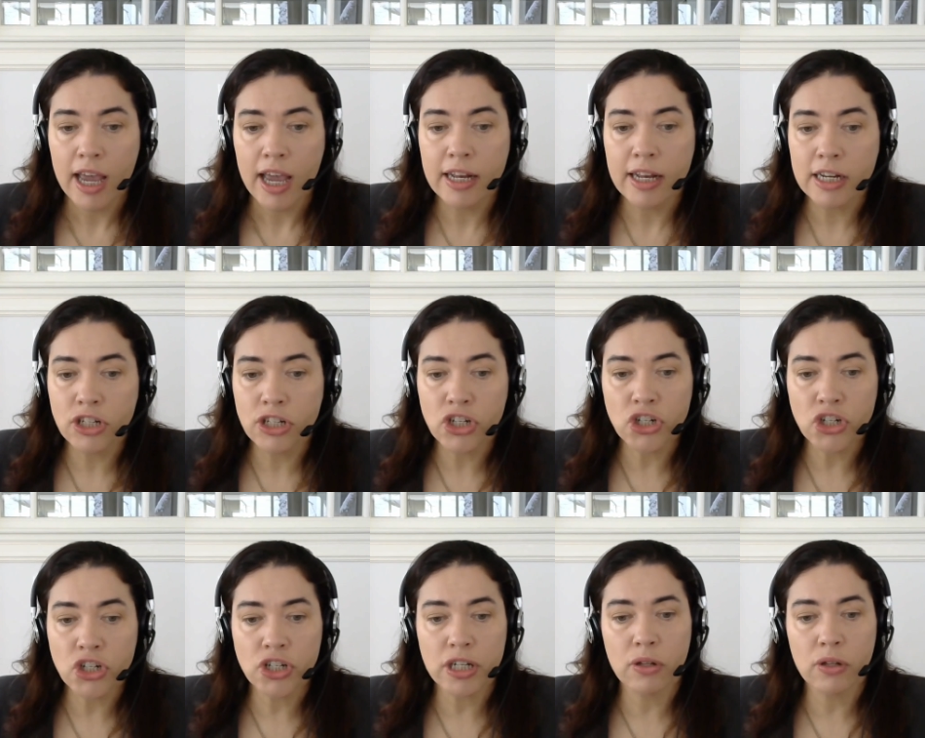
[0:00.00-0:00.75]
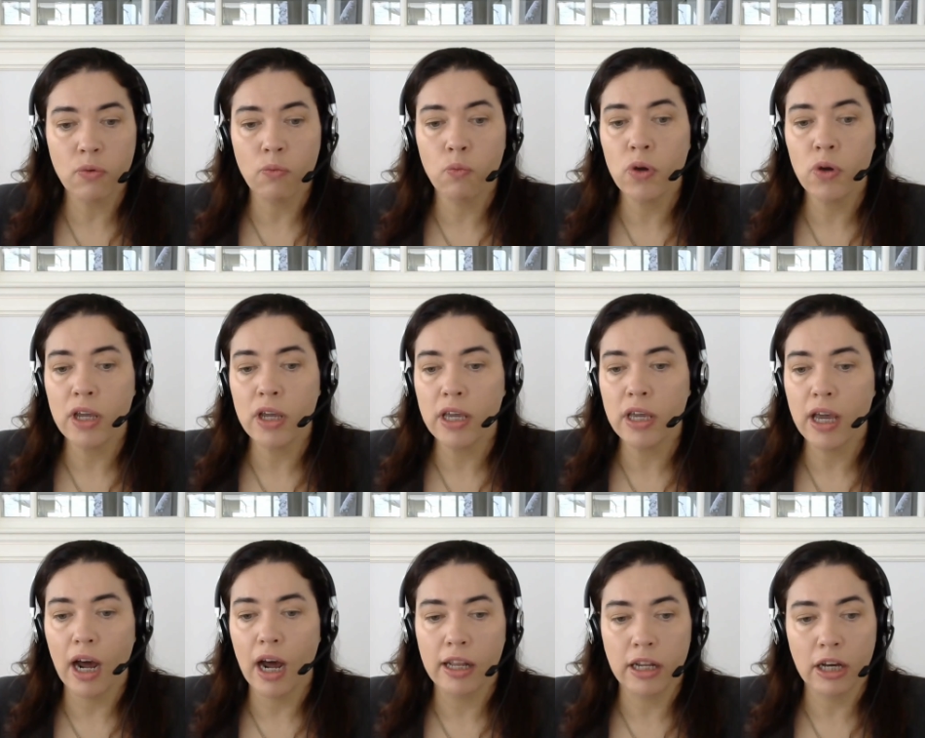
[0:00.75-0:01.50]
In addition,
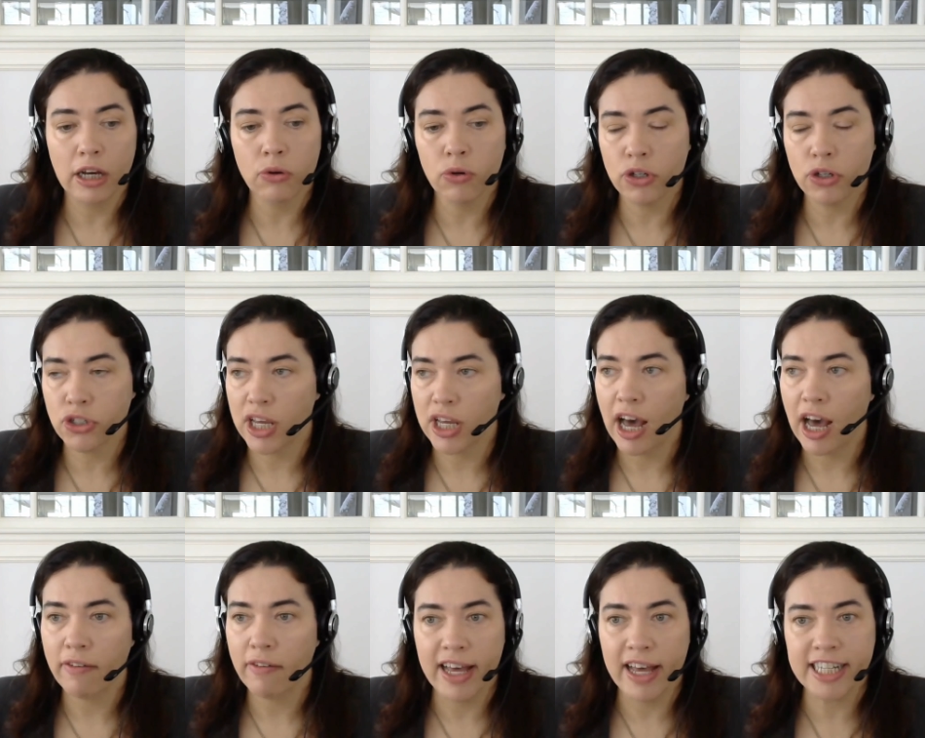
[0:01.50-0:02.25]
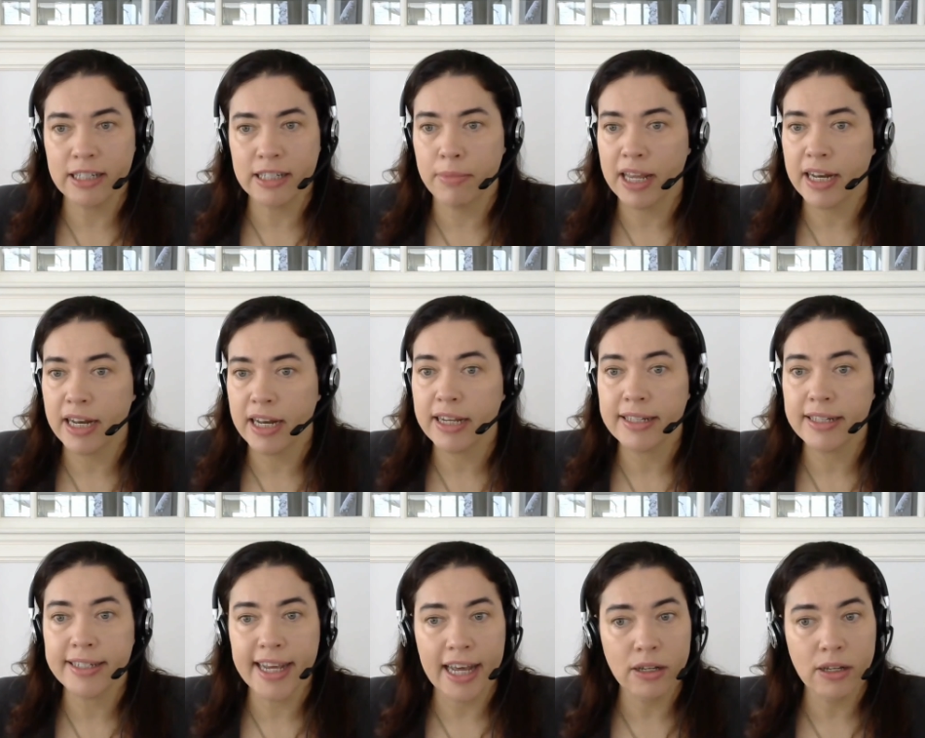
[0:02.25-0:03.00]
we are not going to have as many
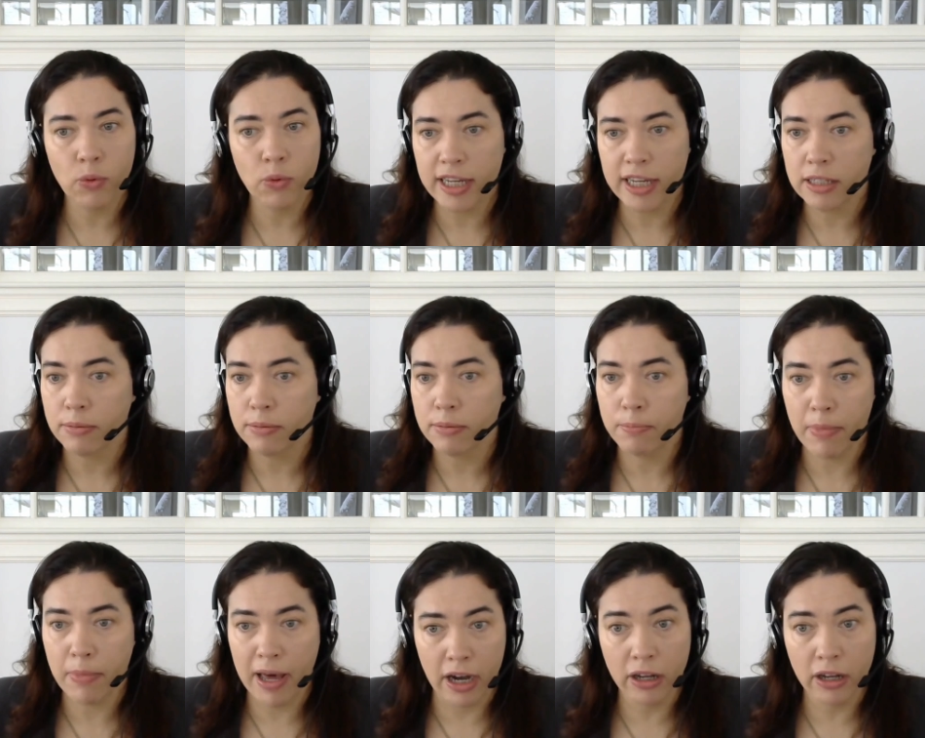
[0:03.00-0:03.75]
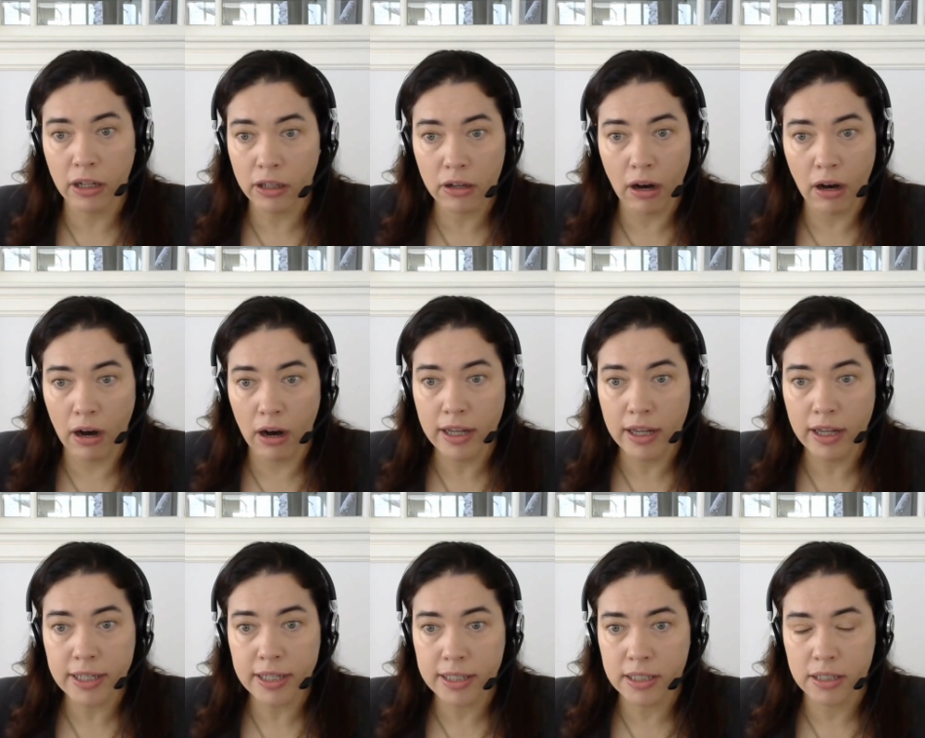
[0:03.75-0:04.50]
deadweight medical
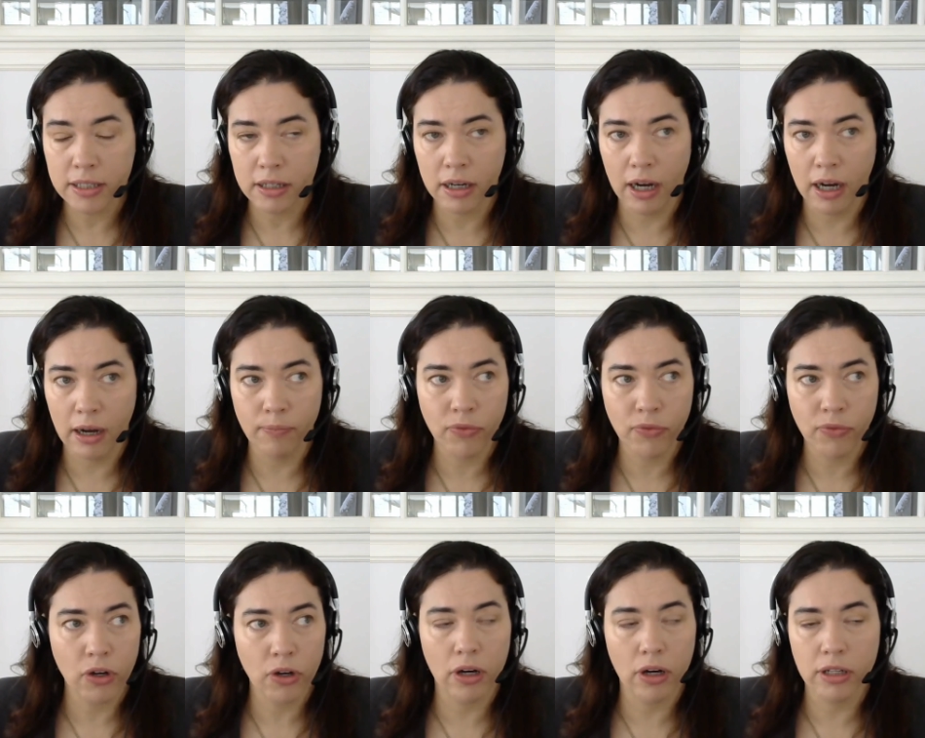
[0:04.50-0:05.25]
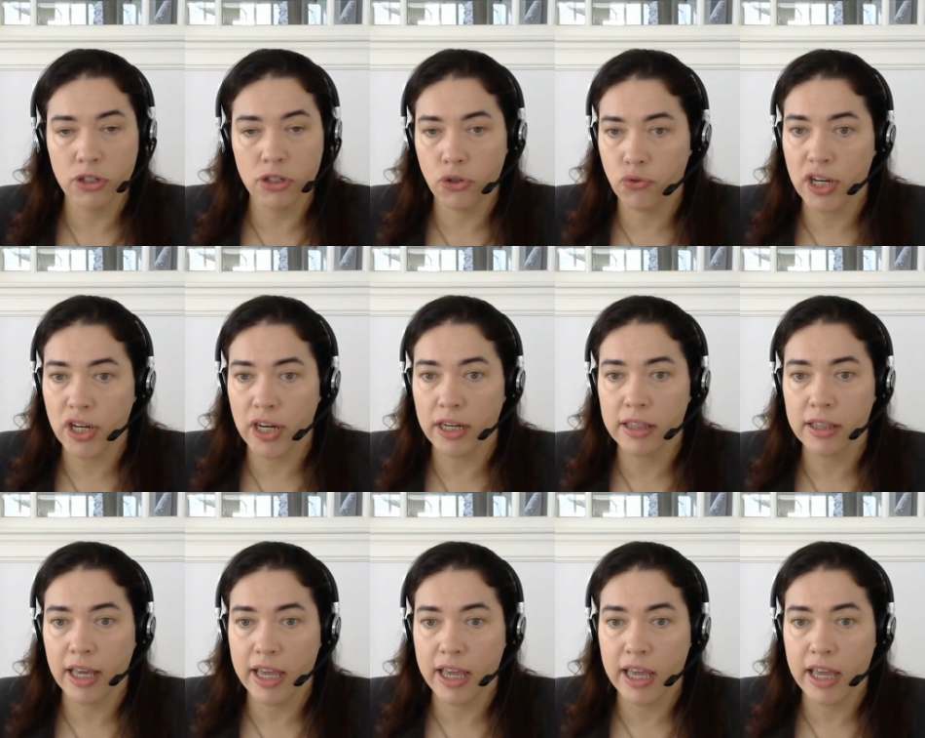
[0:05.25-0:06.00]
costs um, on
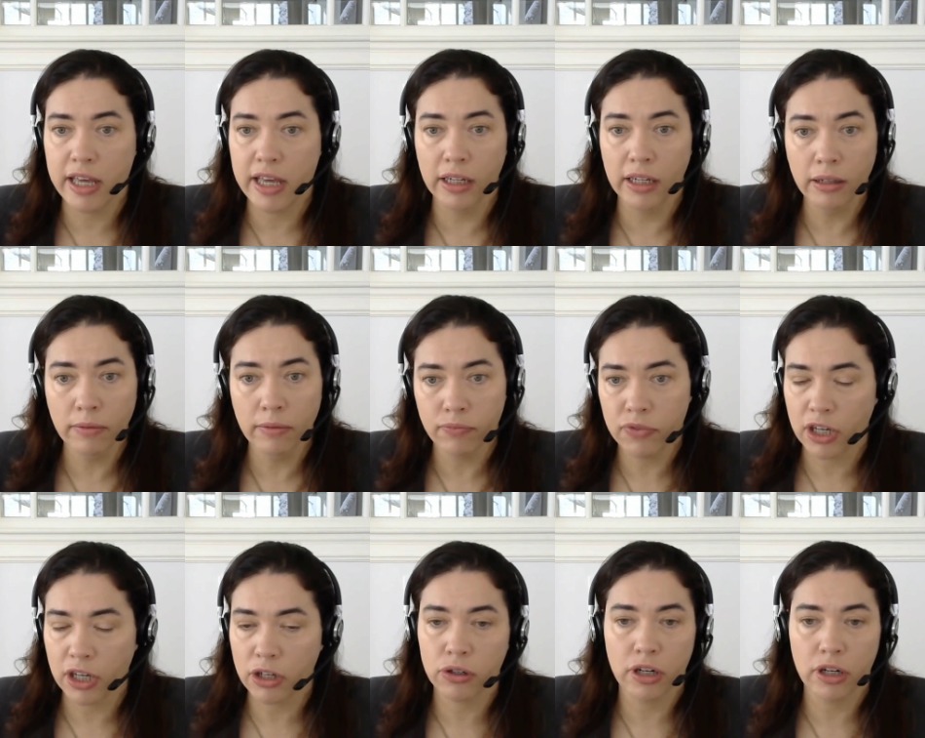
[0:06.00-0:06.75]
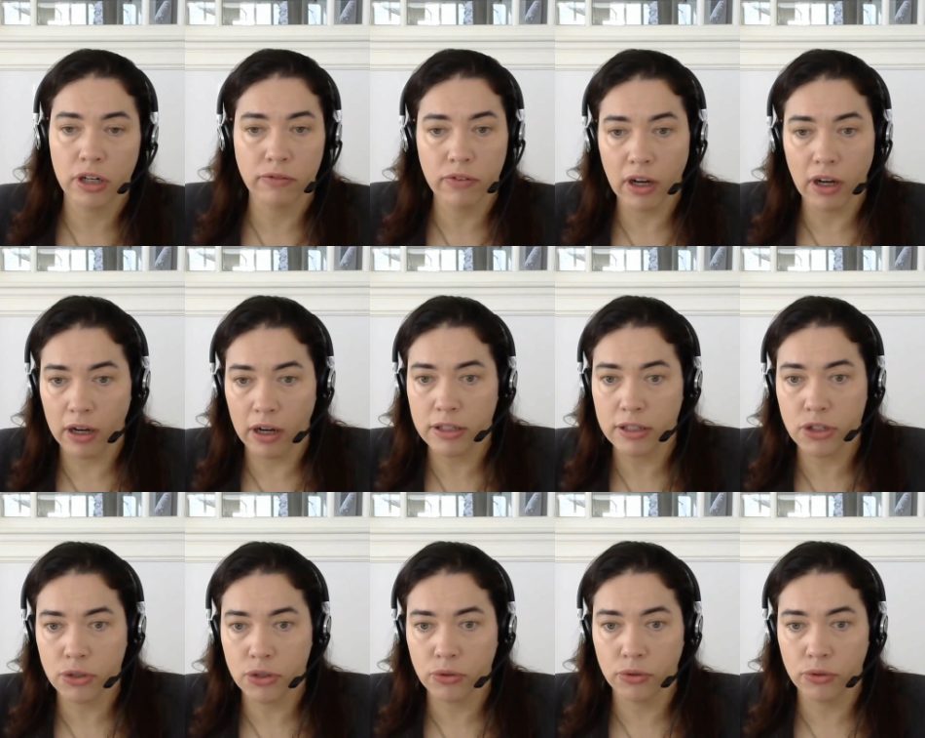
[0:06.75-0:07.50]
treating the ill that could have
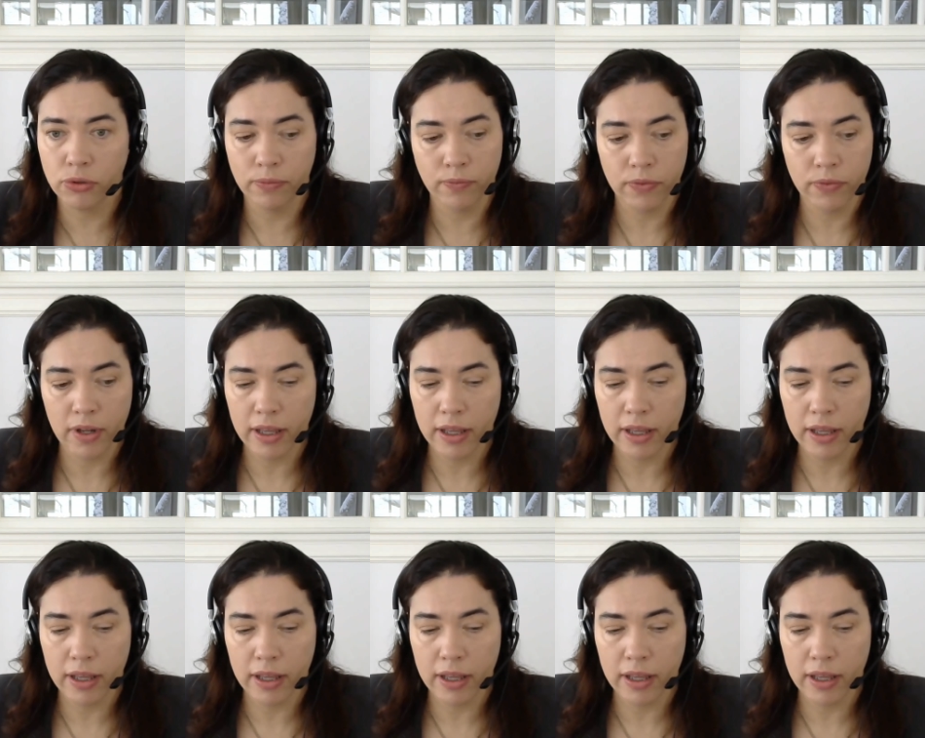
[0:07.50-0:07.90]
gone to